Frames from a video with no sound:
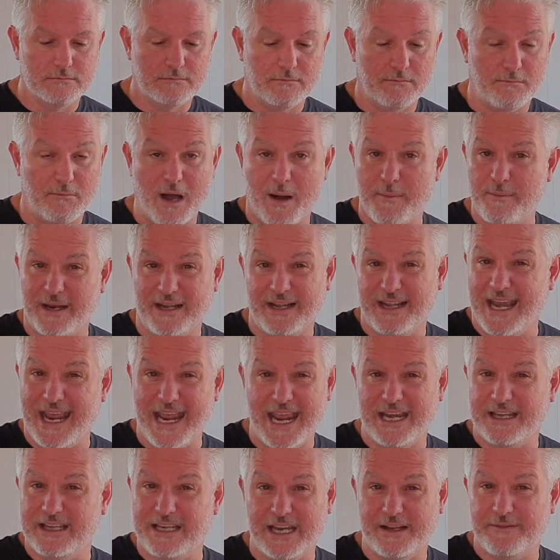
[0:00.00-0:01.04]
Mum and
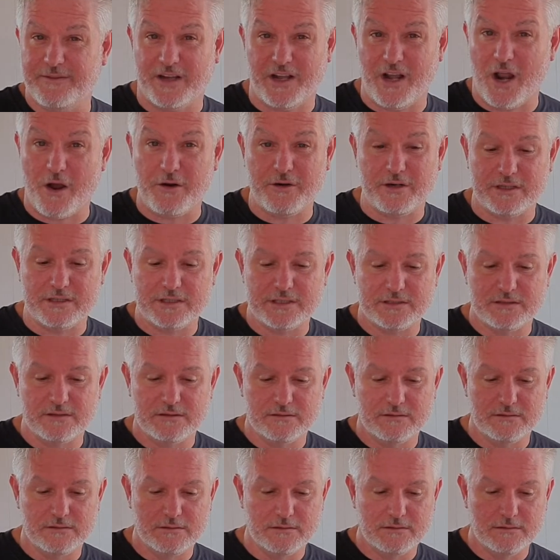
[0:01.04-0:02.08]
Dad never noticed.
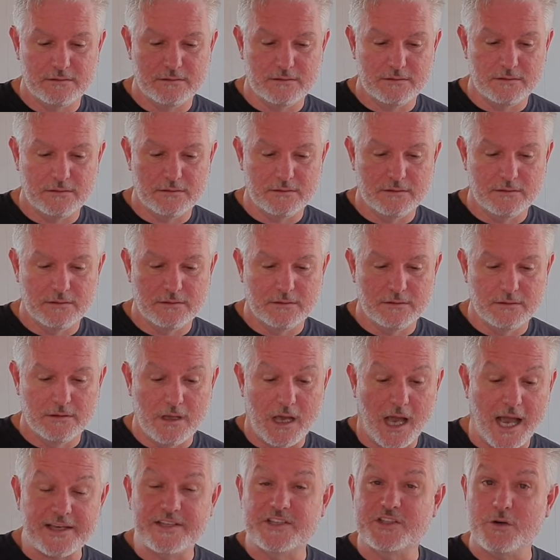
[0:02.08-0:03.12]

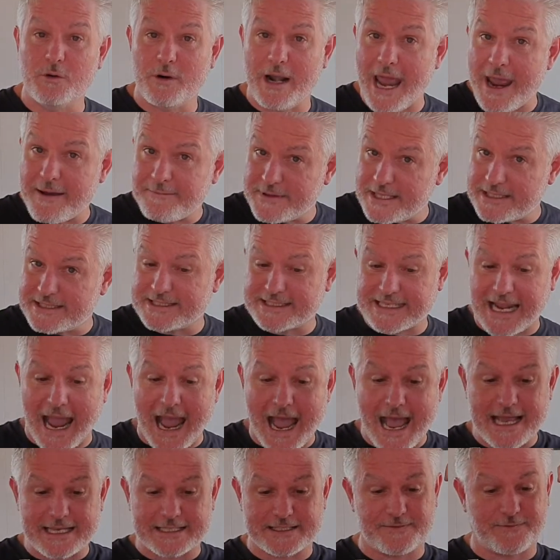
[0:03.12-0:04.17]
I still have the
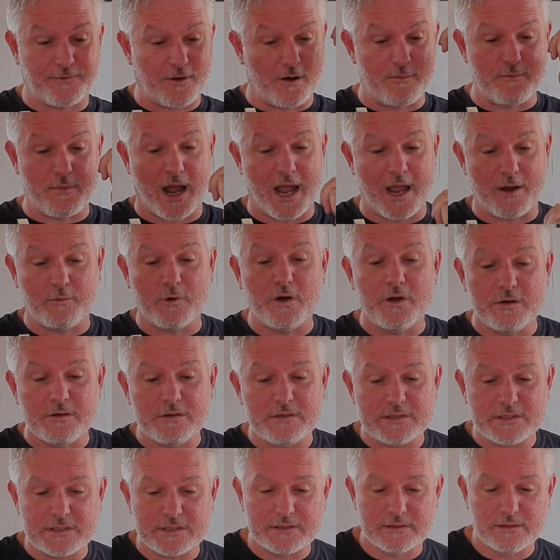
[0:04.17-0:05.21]
scars from my
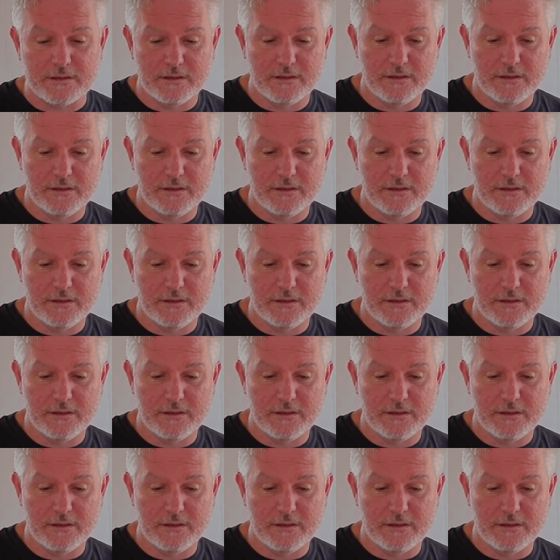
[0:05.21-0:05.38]
wounds.